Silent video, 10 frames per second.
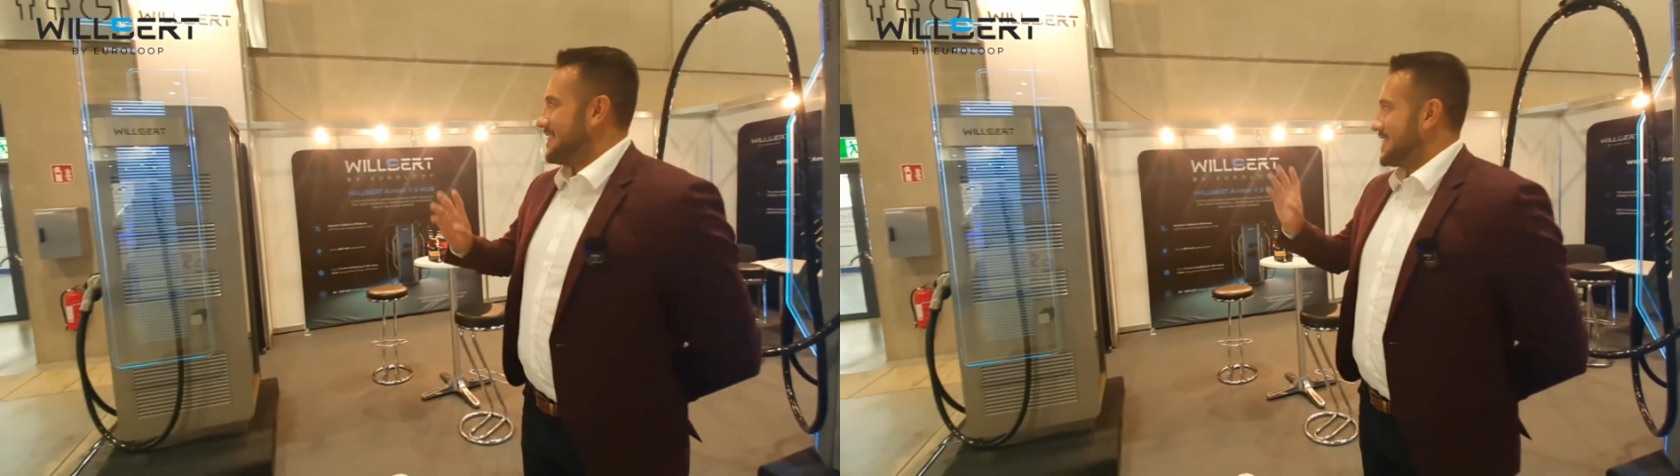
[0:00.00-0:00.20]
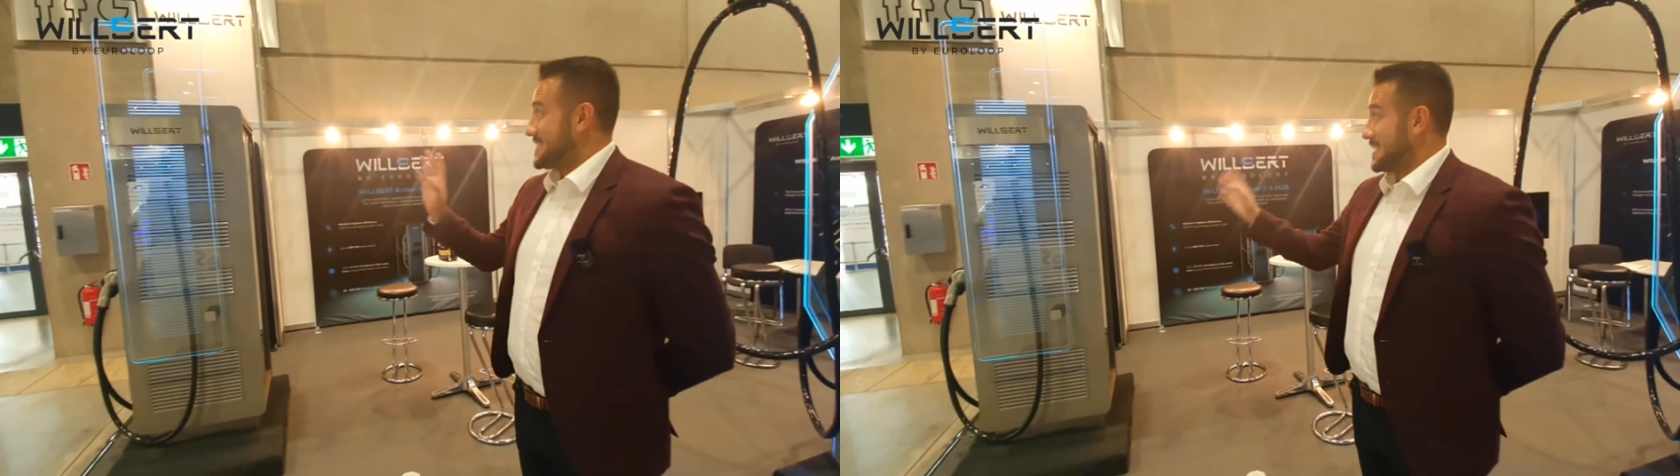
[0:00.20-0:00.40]

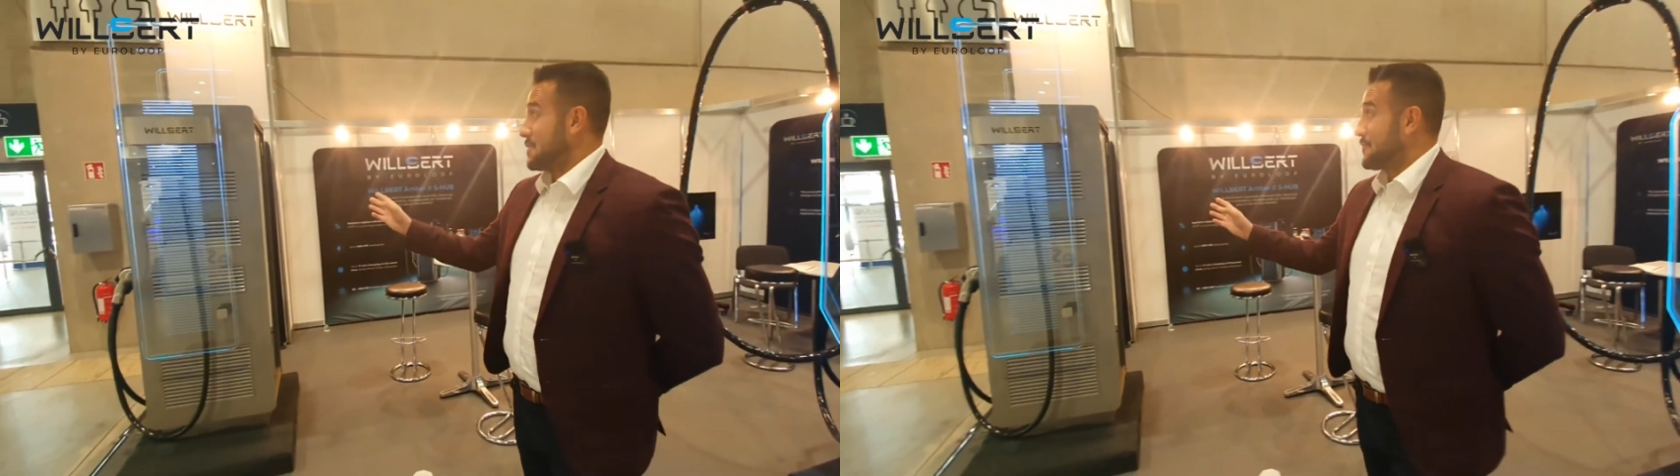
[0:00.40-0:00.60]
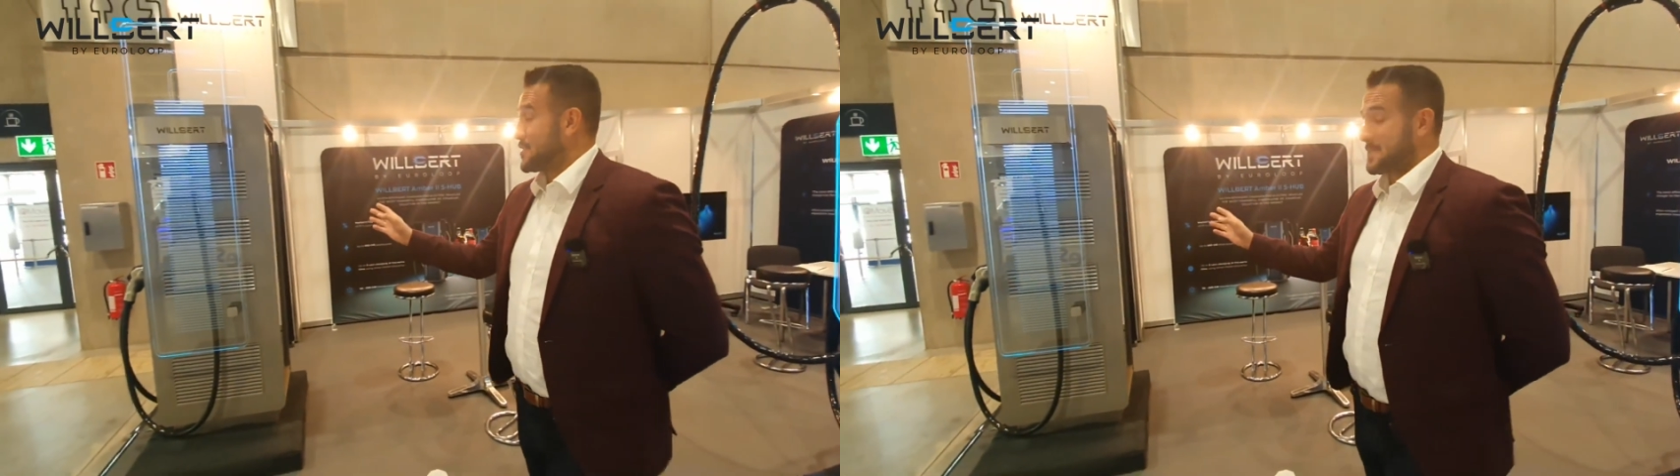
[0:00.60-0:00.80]
This is
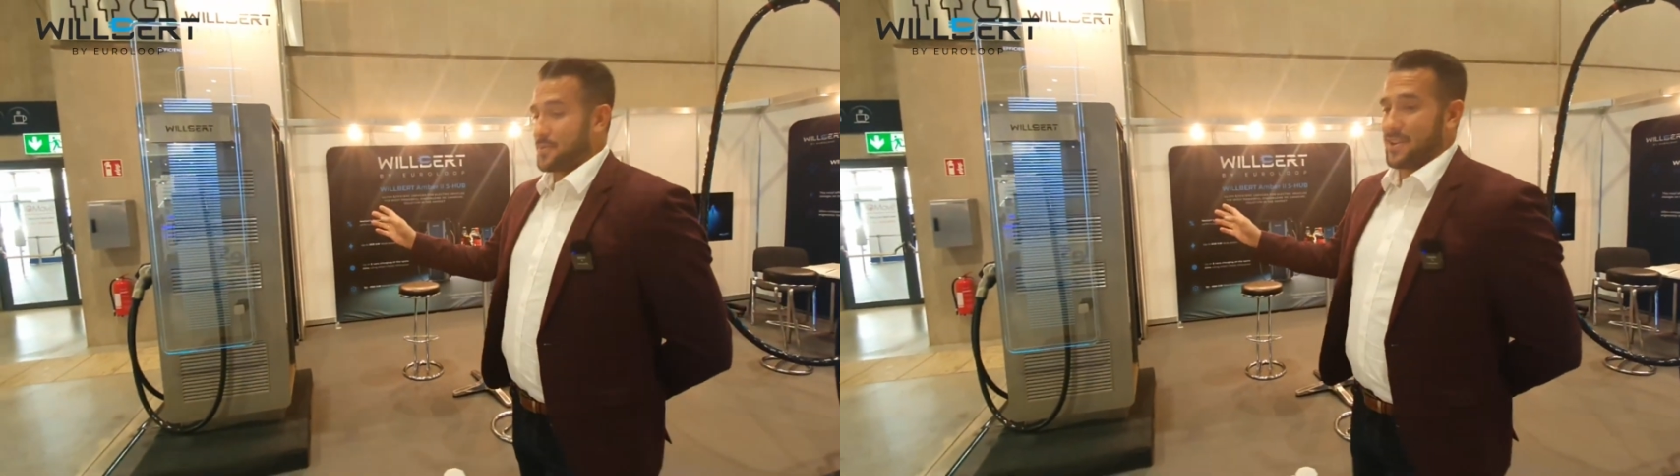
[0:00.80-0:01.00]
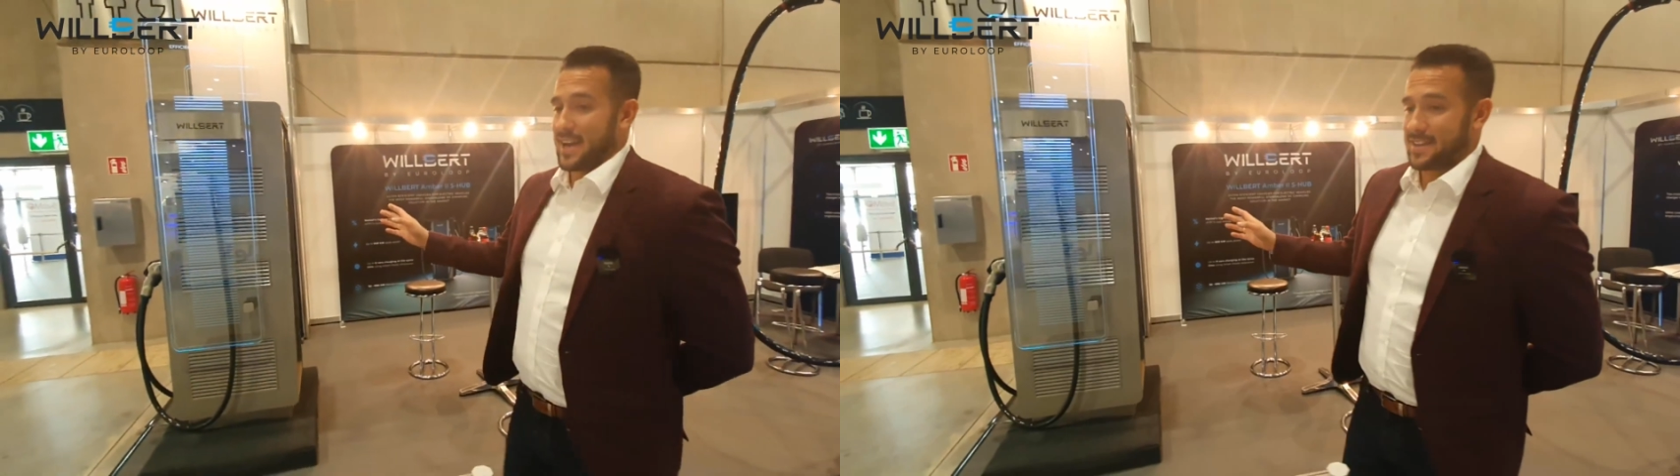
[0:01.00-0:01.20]
our first
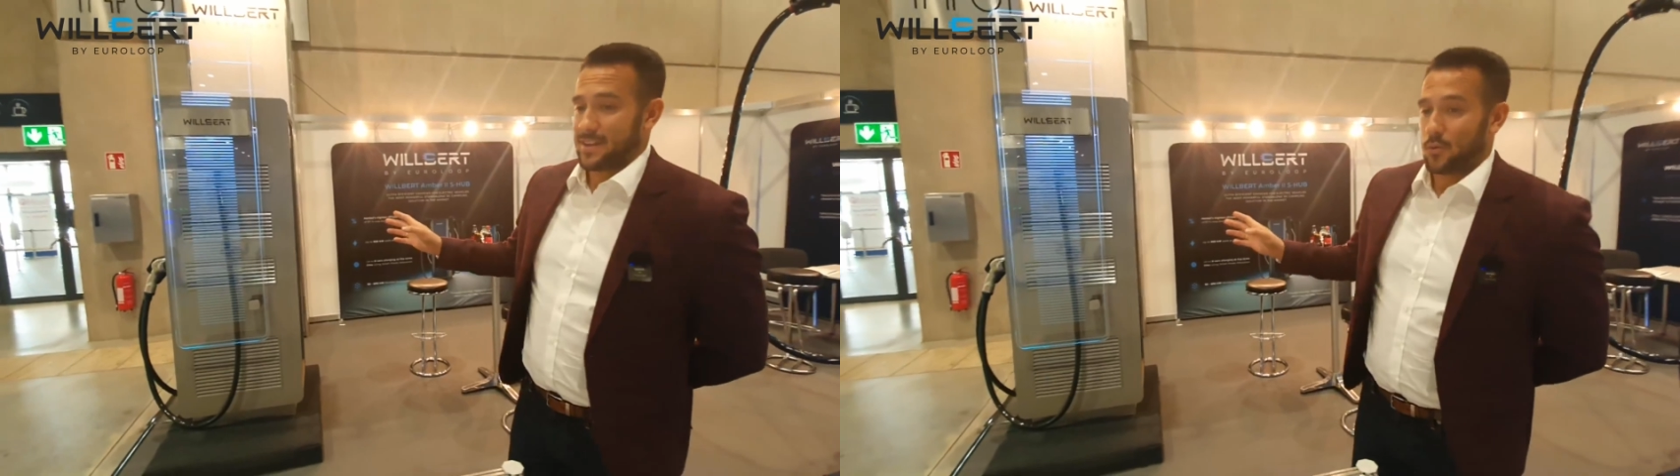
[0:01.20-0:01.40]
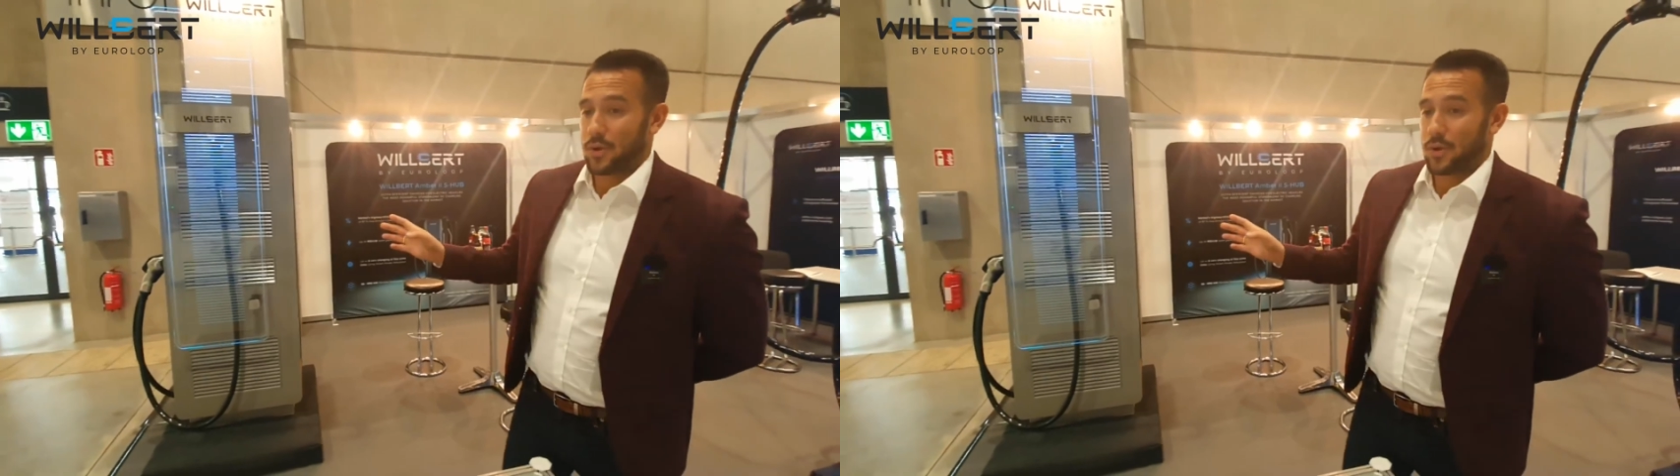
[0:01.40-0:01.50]
product,